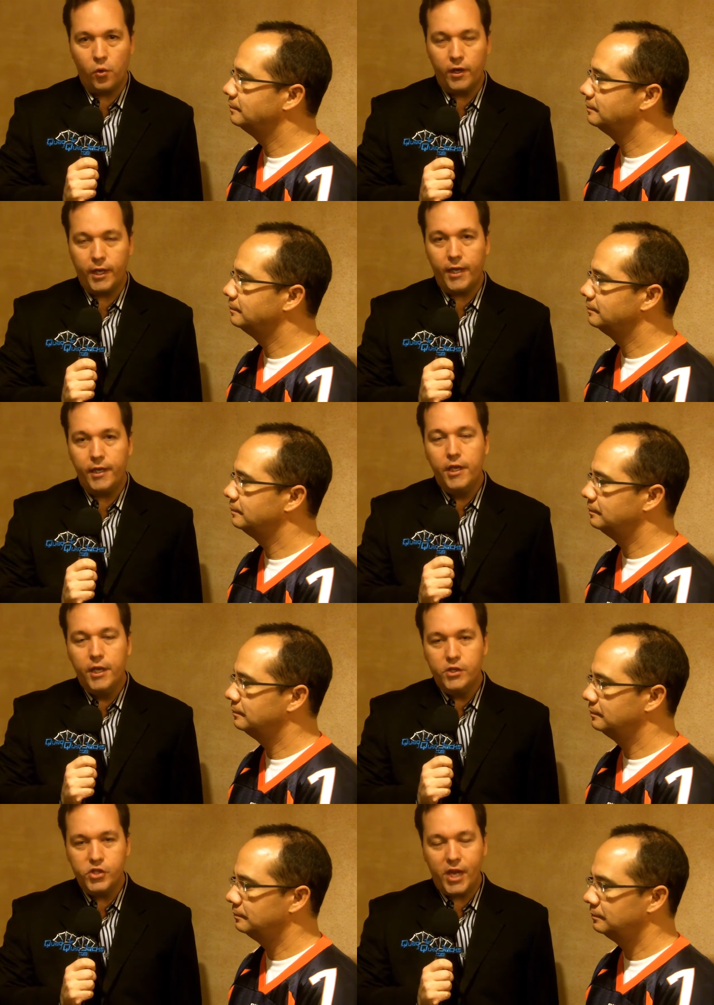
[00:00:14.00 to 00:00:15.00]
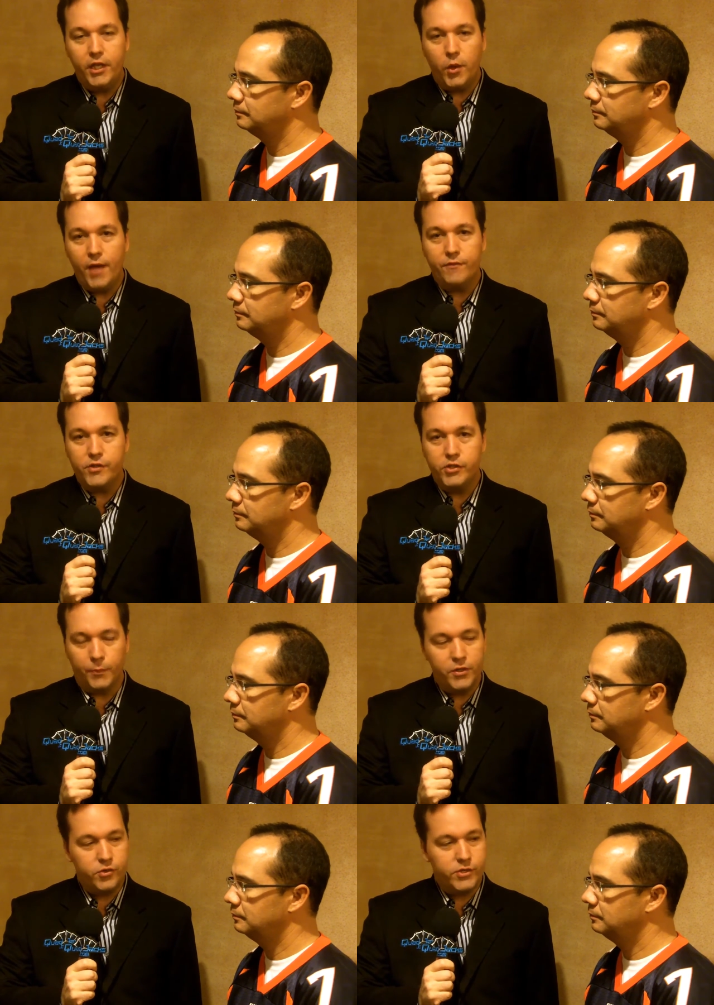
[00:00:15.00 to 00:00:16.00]
Speaker 1: Kornegay. Jay, you have
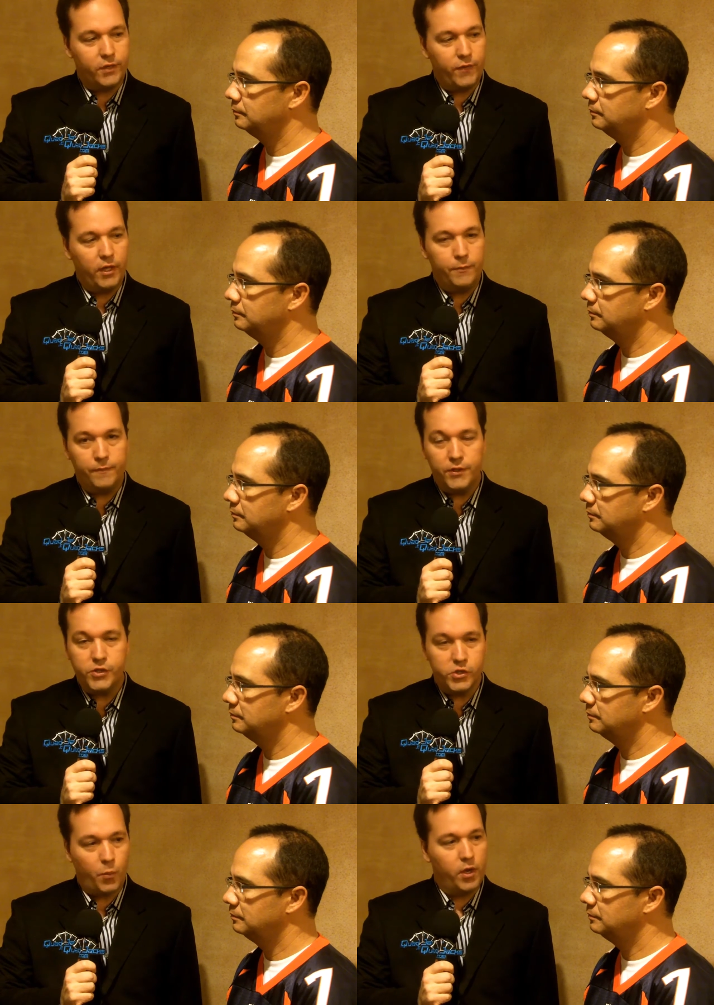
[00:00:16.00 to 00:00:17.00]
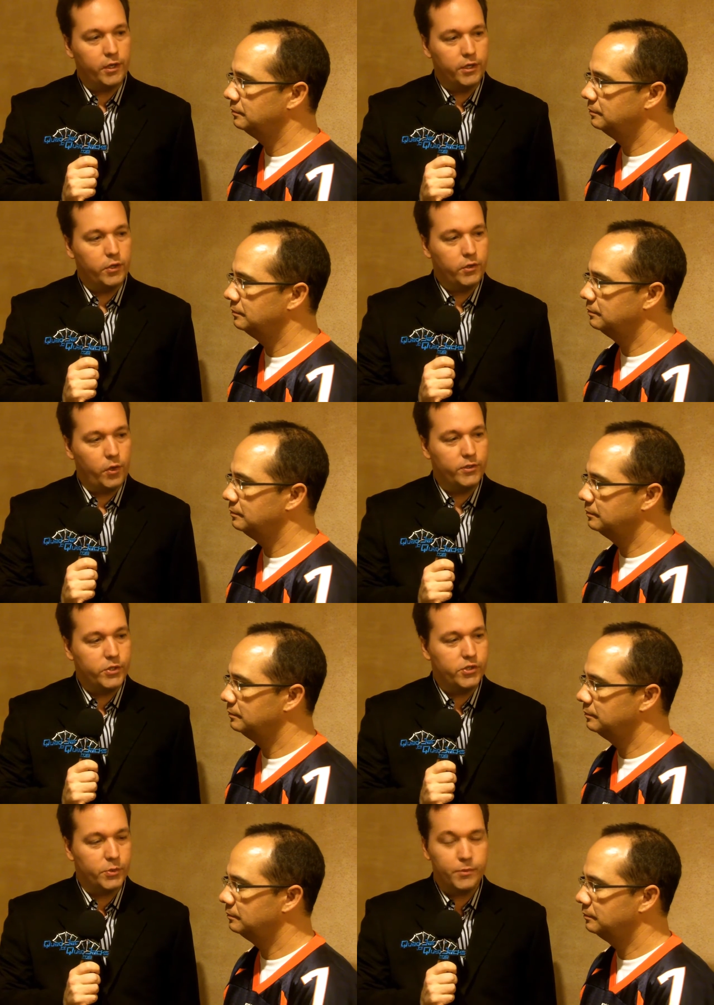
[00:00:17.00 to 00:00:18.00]
some interesting developments this morning. Can you go
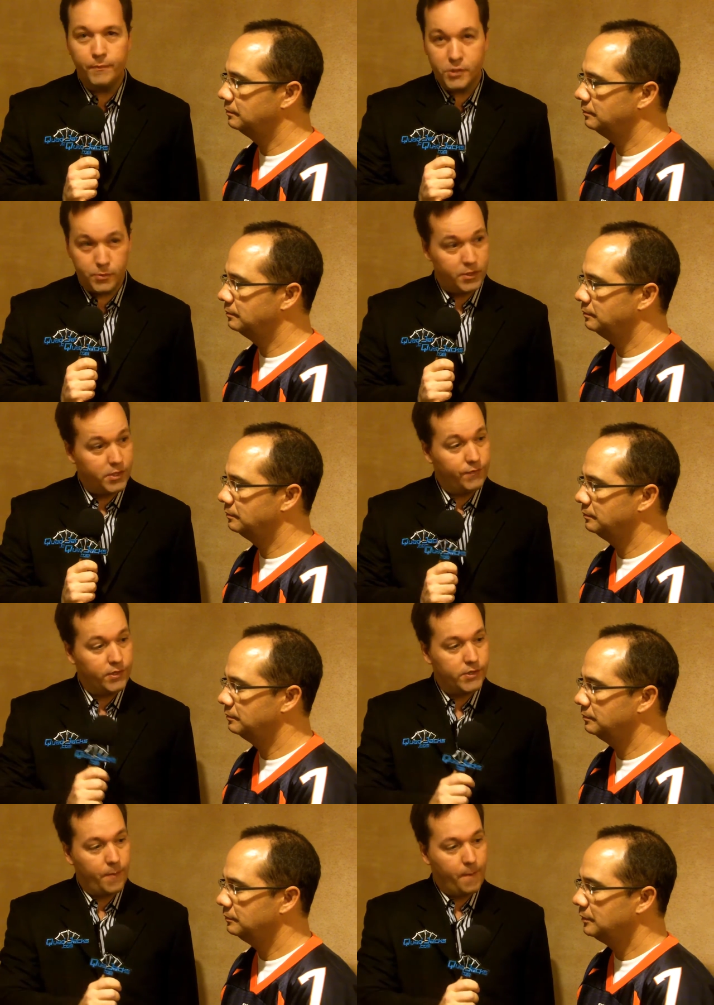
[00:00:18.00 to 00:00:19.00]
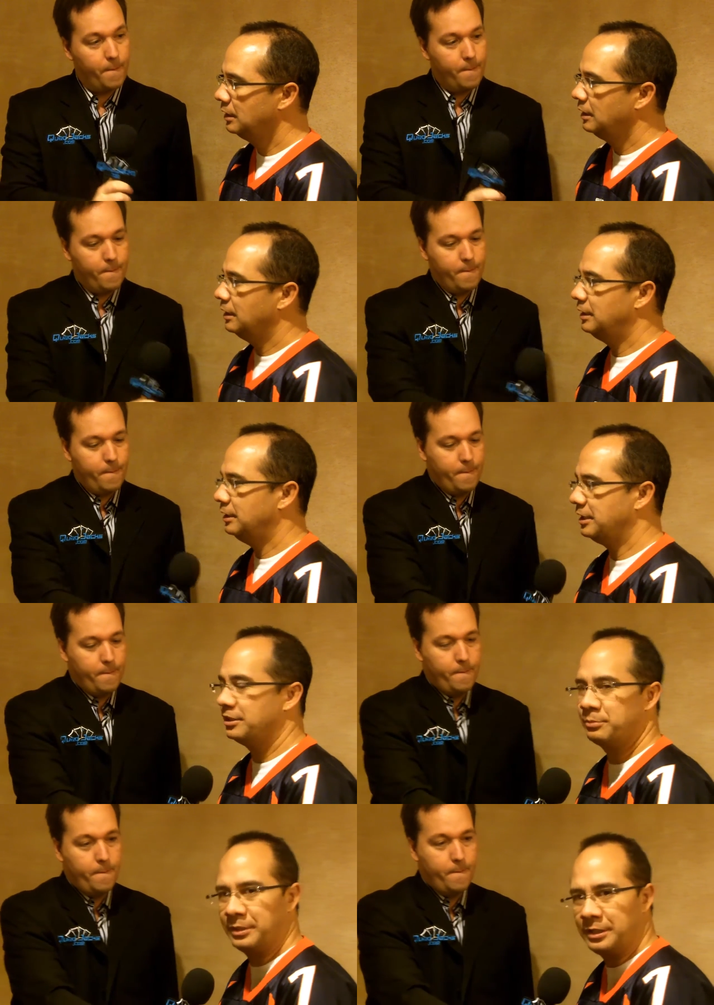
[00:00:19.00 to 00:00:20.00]
into some specifics? Uh,
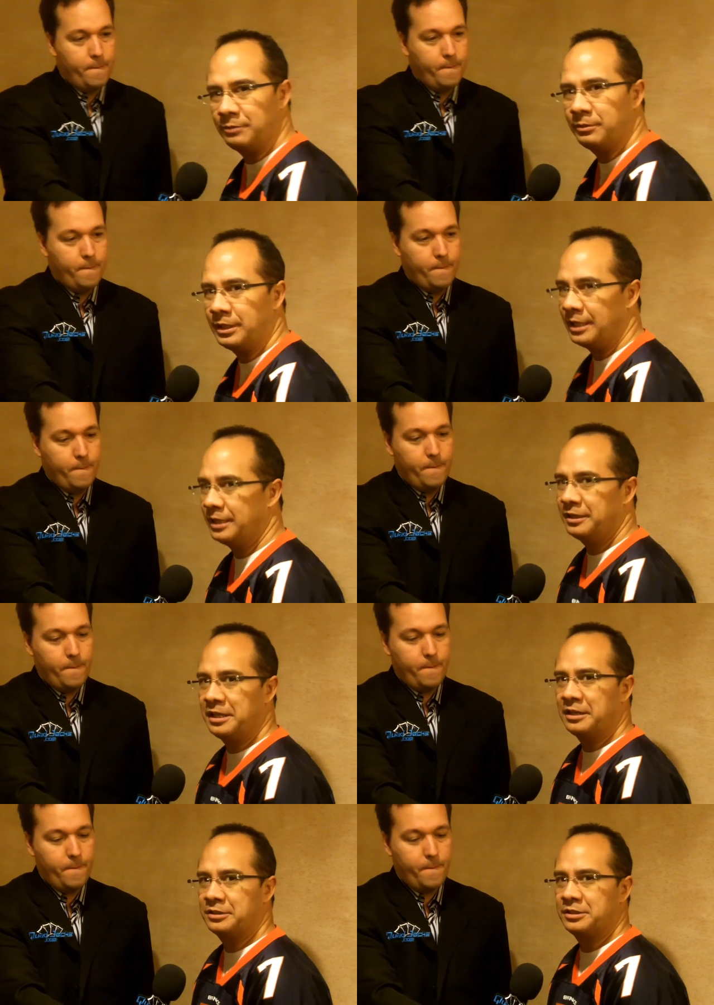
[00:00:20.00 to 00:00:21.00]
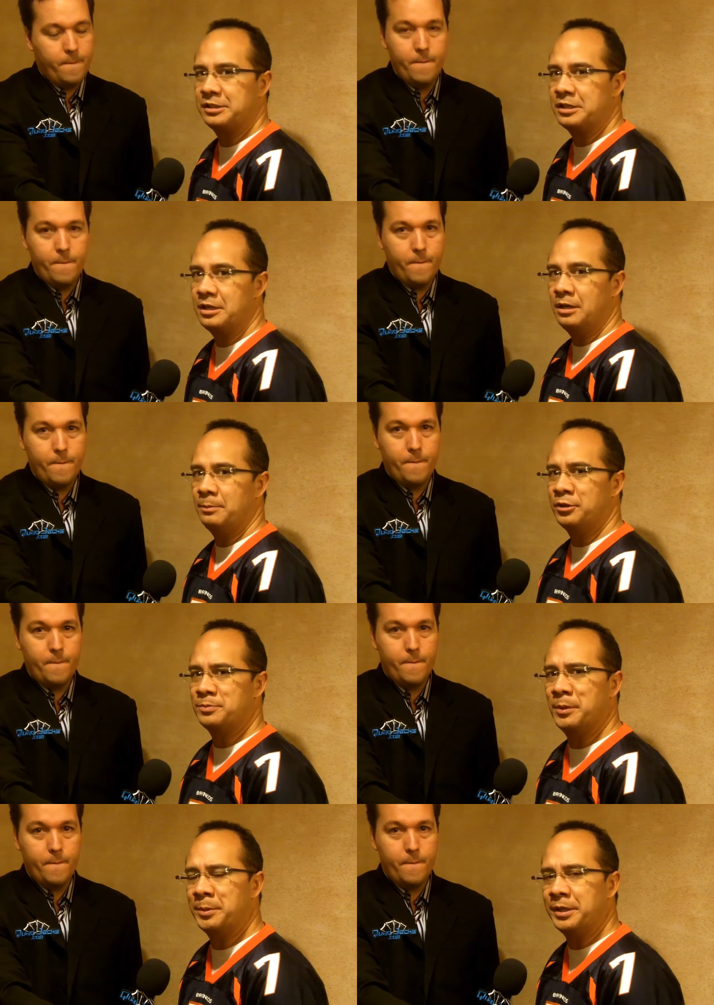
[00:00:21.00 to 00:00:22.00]
yes, we
Speaker 2: did. We had a, actually a, a,
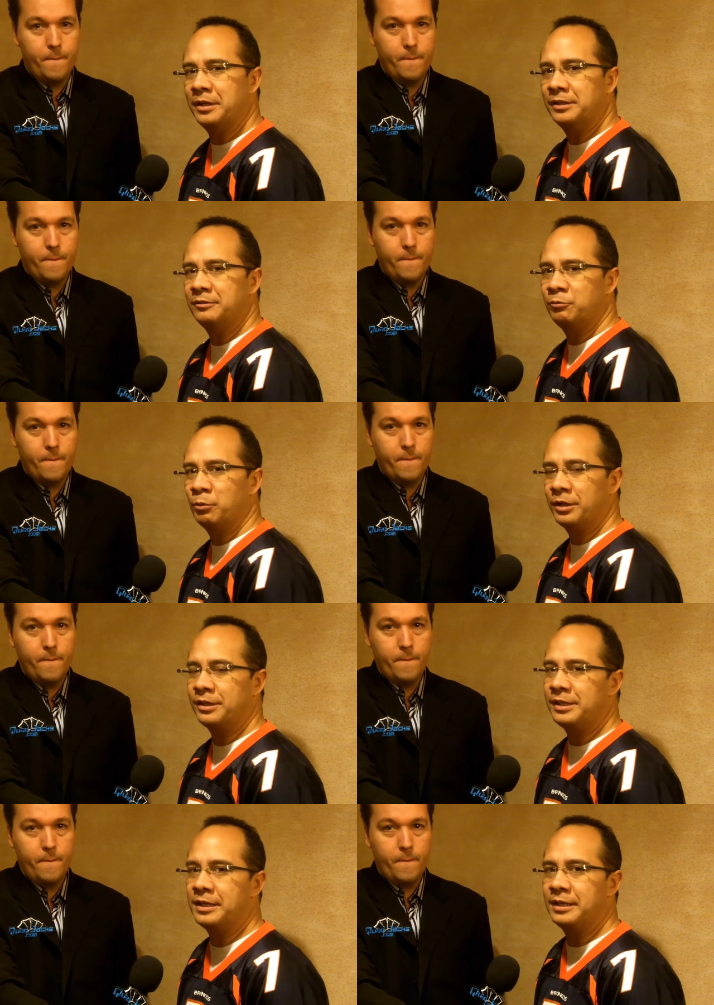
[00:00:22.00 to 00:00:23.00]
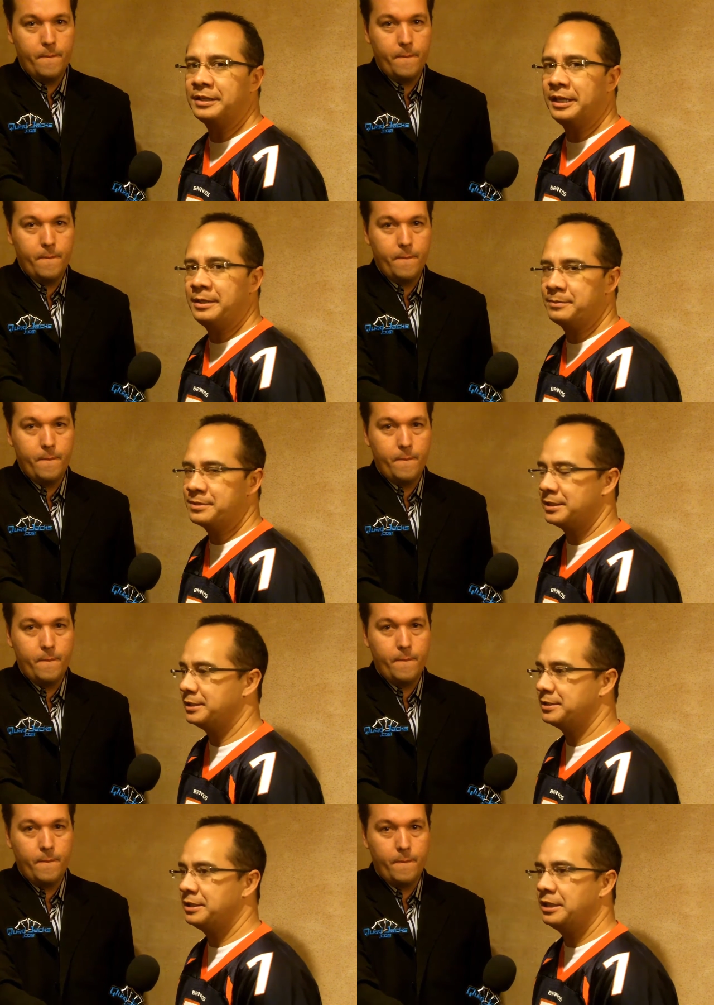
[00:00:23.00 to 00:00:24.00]
postponement of one of the uh, games
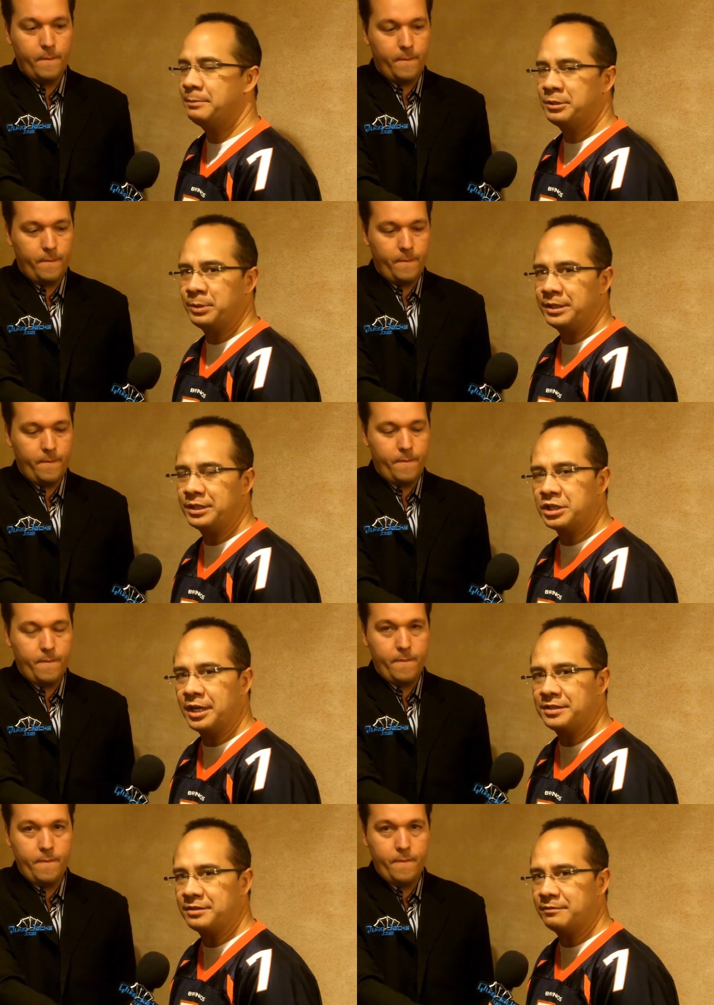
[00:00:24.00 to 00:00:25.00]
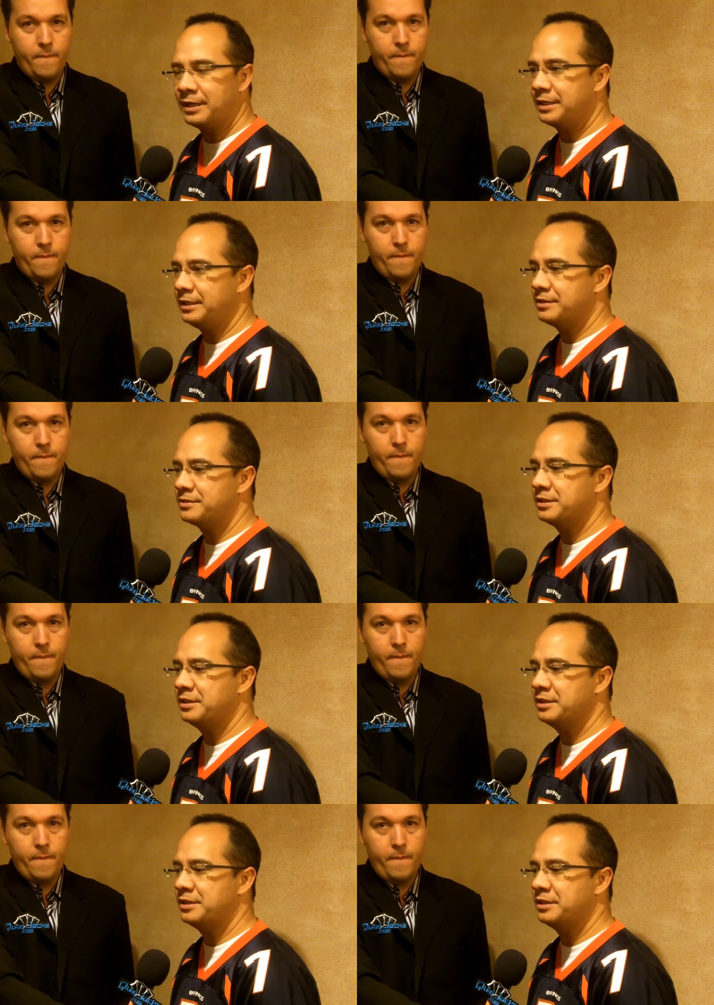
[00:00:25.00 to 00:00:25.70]
uh, today between the Giants and Vikings,